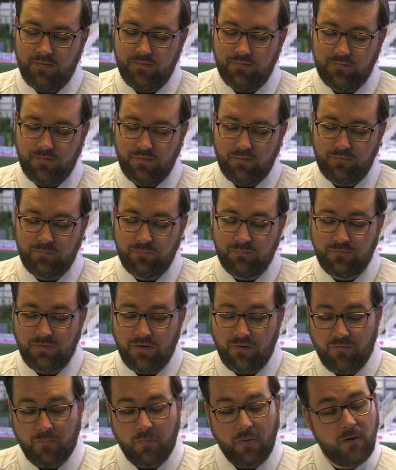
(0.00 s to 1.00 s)
So some
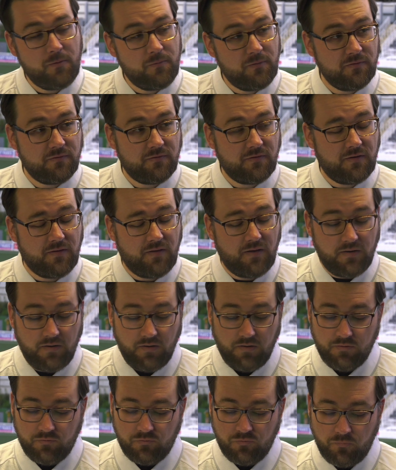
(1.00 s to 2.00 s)
tough opponents in there,
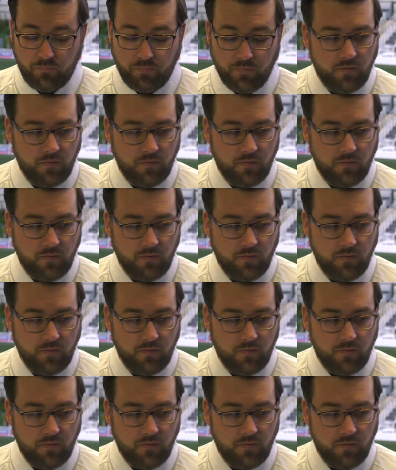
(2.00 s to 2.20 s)
Nigel,